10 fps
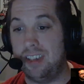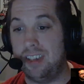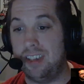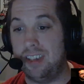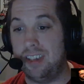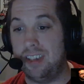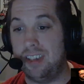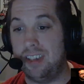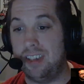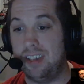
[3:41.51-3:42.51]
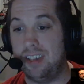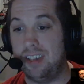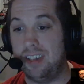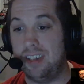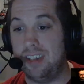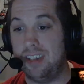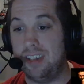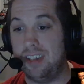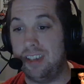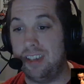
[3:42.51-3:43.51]
that I hope this kind of
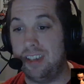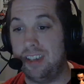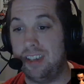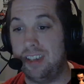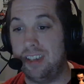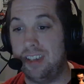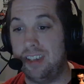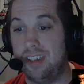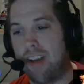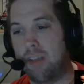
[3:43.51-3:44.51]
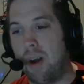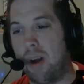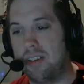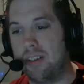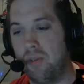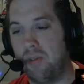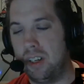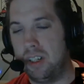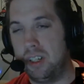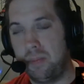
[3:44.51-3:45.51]
sways you. So that was Boxer's
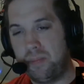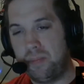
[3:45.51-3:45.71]
Revenge.